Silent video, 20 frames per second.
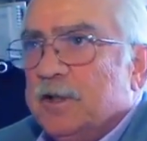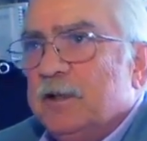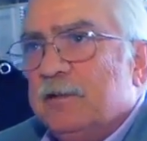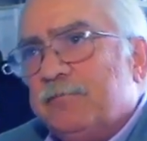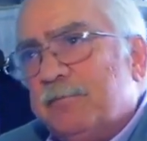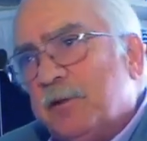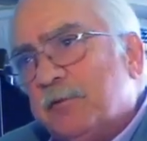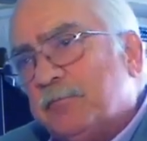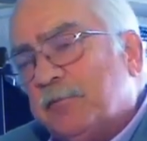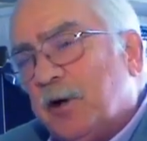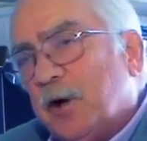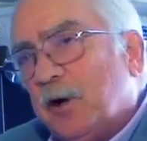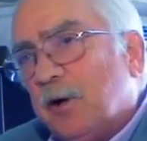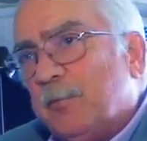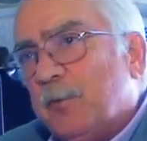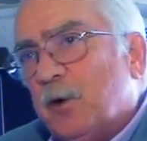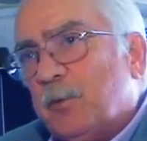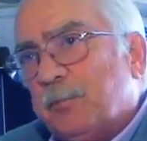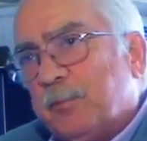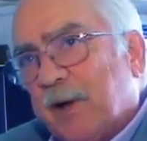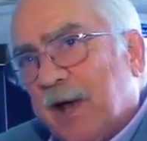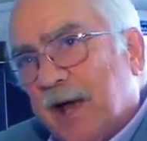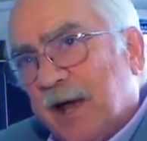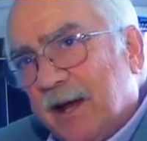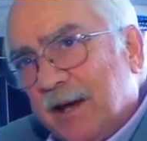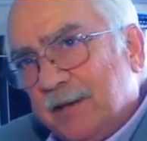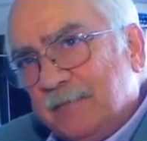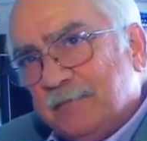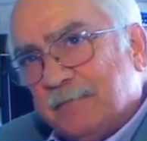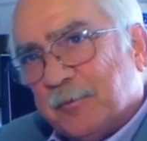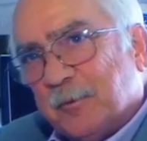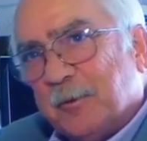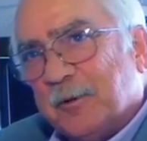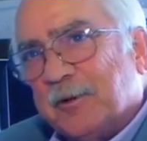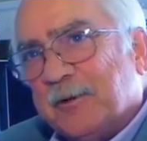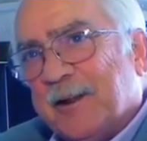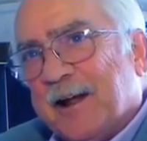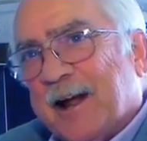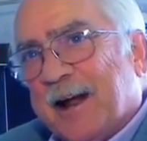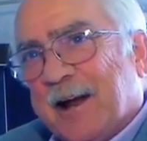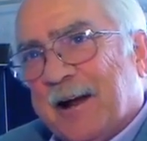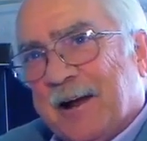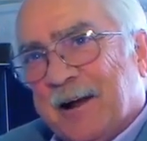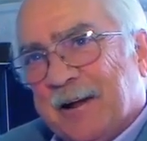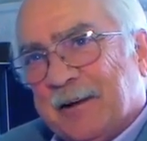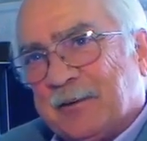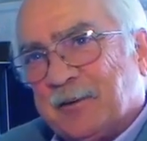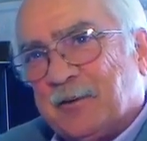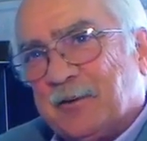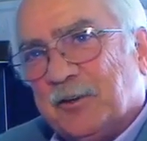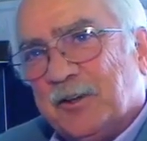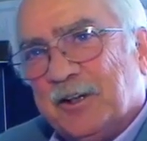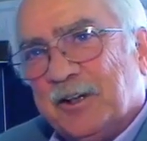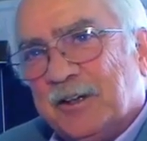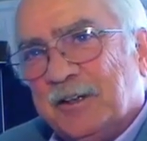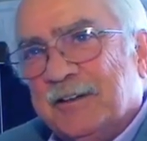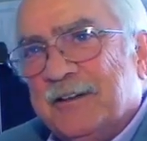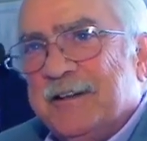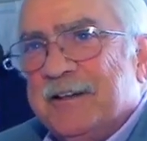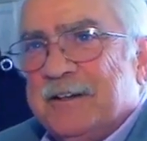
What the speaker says: if the farmer paid for that extra,